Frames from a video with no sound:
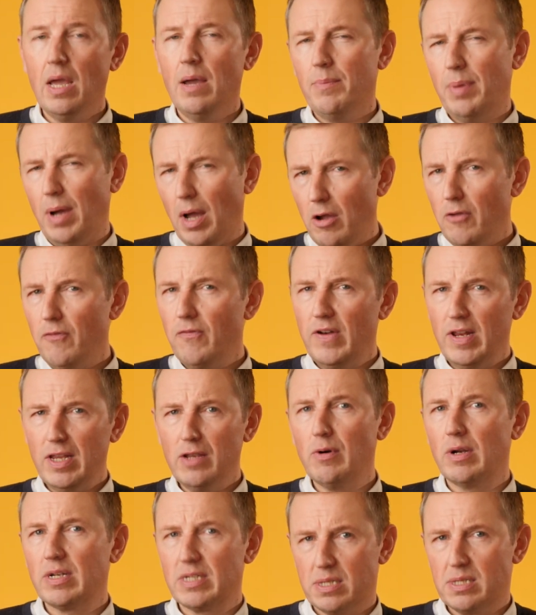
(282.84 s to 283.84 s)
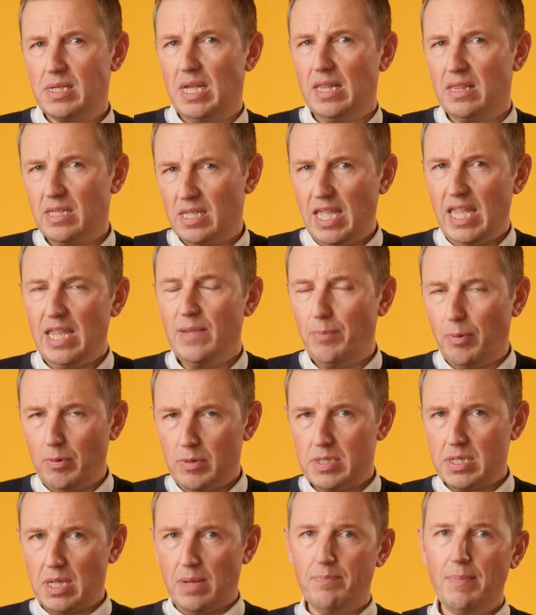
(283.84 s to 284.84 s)
But hopefully you understand the key
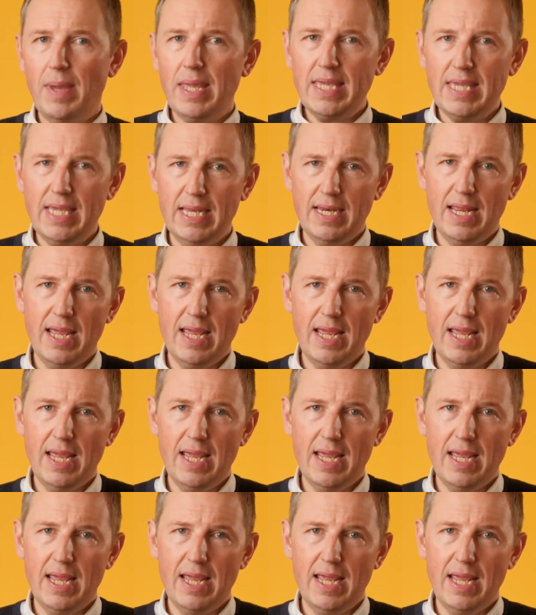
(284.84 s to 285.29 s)
points I'm making